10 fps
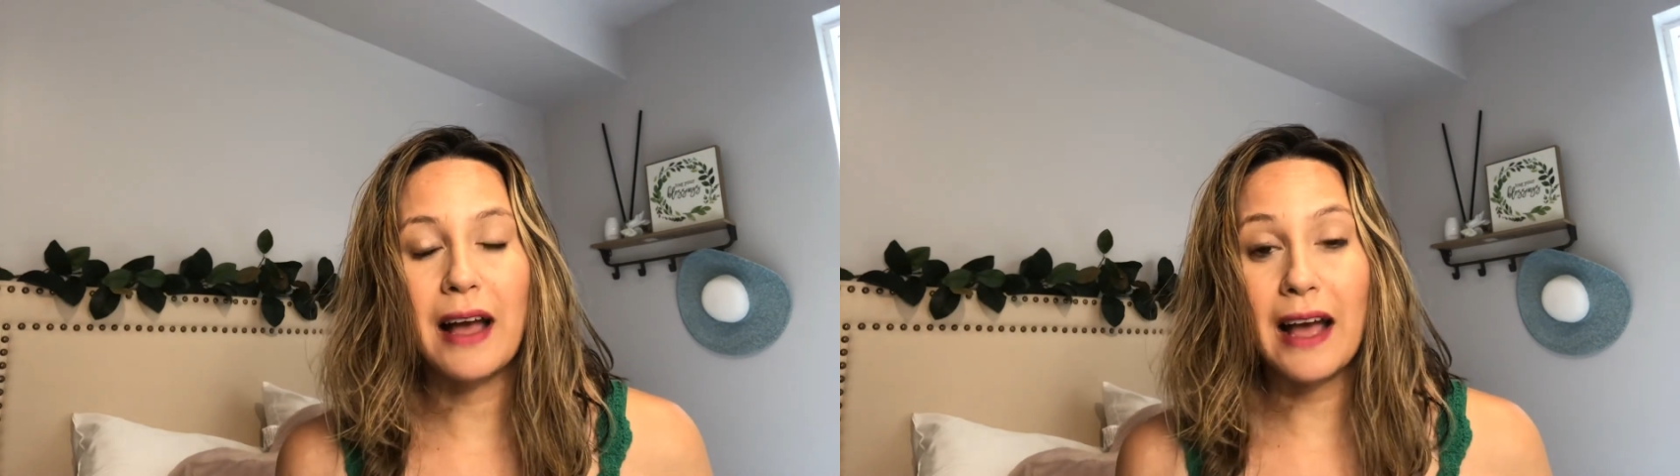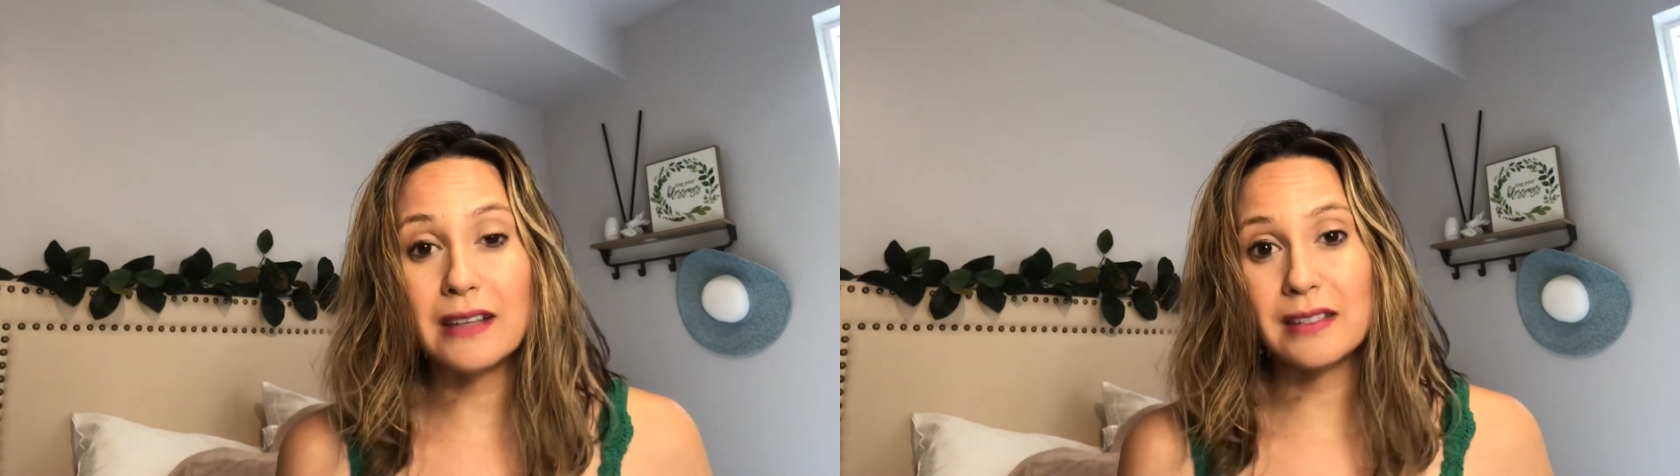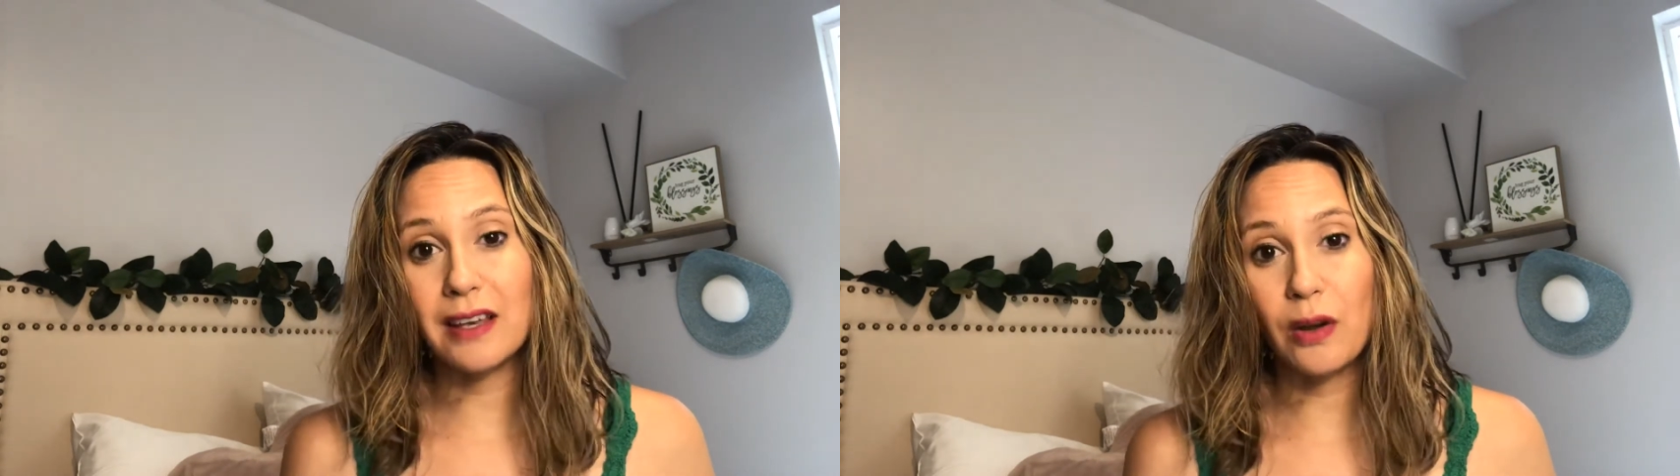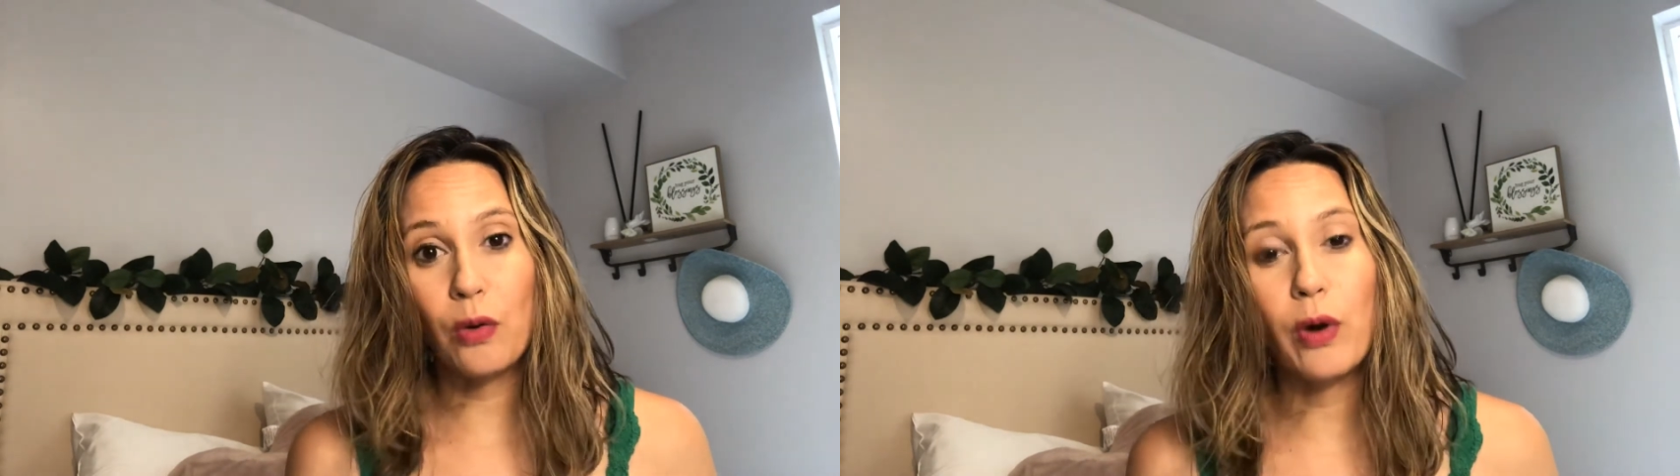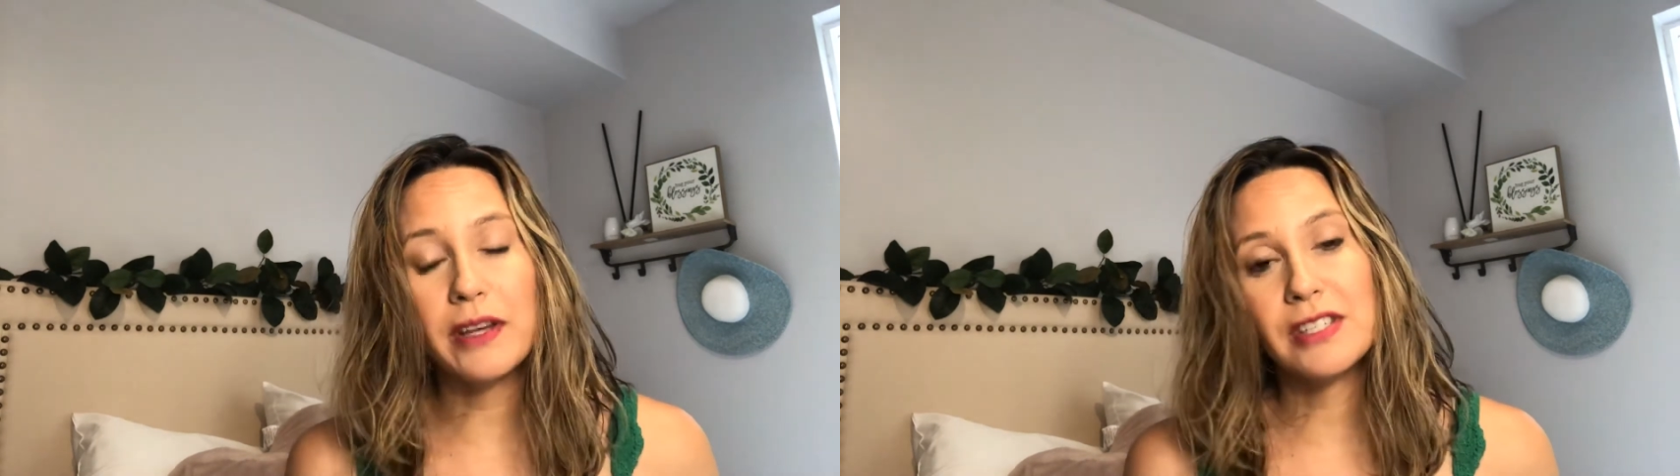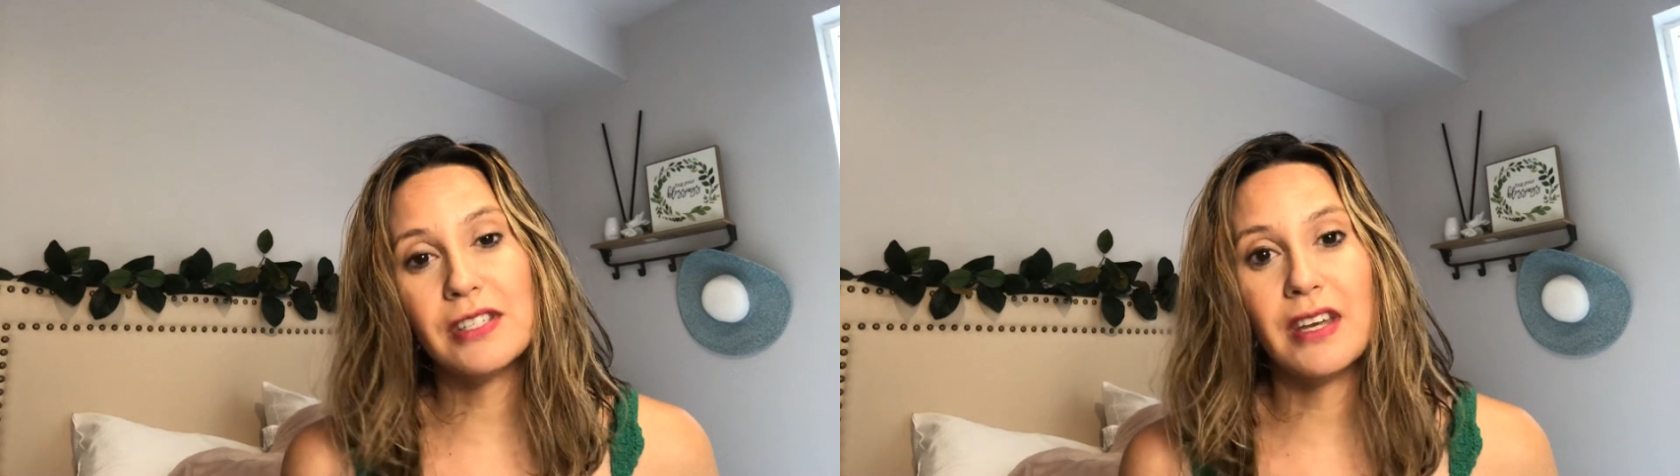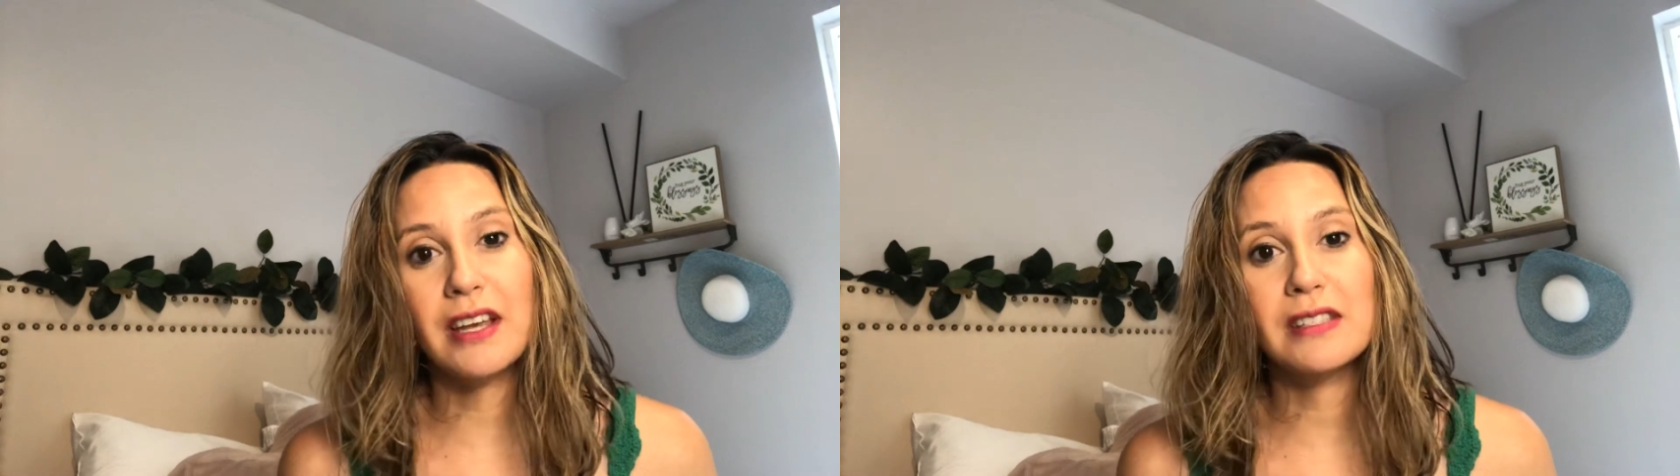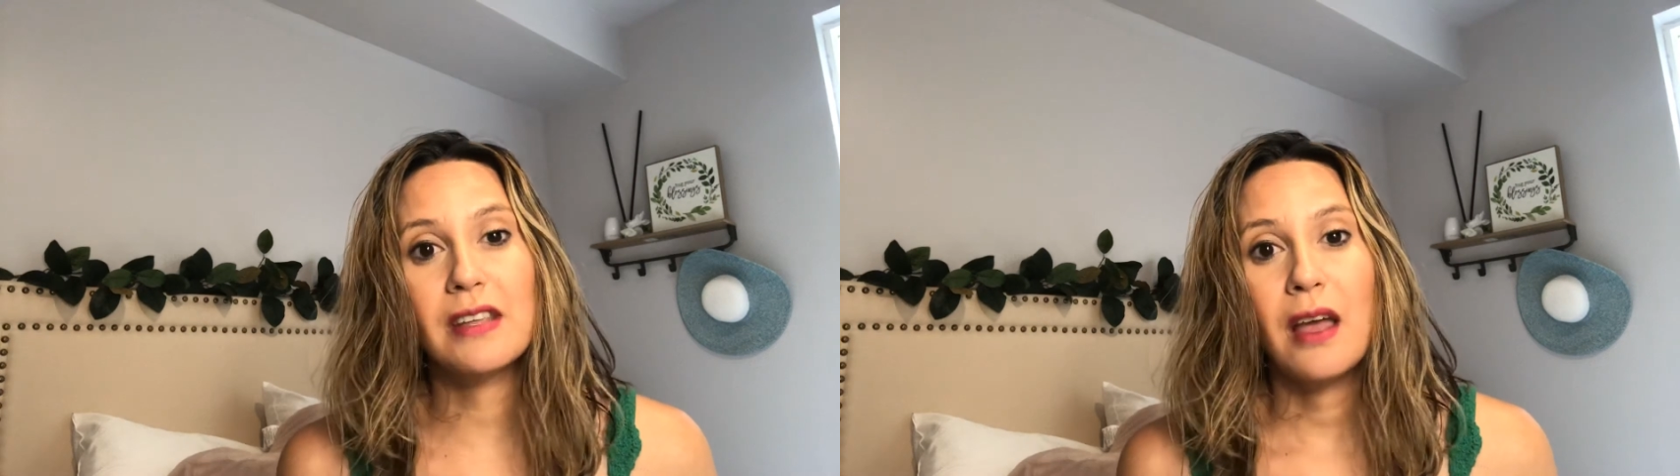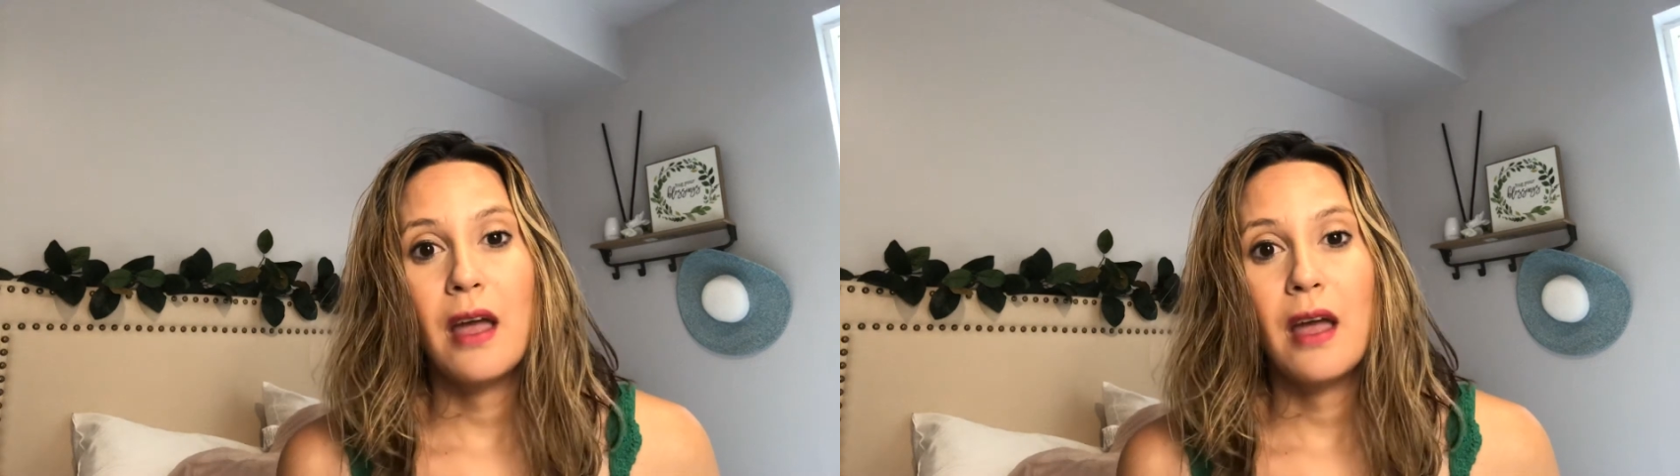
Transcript: asking questions,